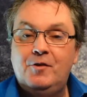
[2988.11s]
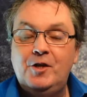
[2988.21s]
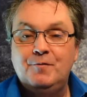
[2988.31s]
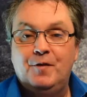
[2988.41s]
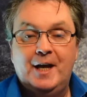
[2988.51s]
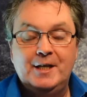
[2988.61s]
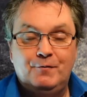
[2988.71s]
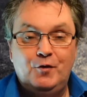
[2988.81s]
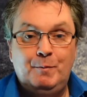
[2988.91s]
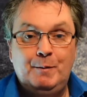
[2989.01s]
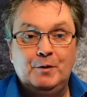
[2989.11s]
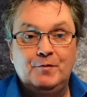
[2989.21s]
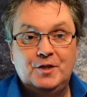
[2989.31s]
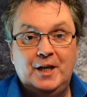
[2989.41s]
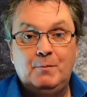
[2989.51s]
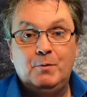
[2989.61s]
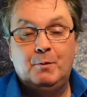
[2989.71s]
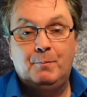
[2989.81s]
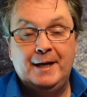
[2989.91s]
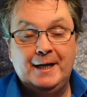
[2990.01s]
The reason for that is a few people have said, well,
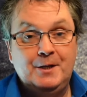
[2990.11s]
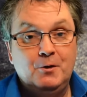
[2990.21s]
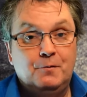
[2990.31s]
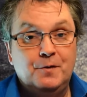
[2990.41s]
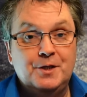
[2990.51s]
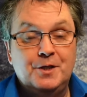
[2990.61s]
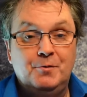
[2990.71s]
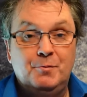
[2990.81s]
we're back in the office now.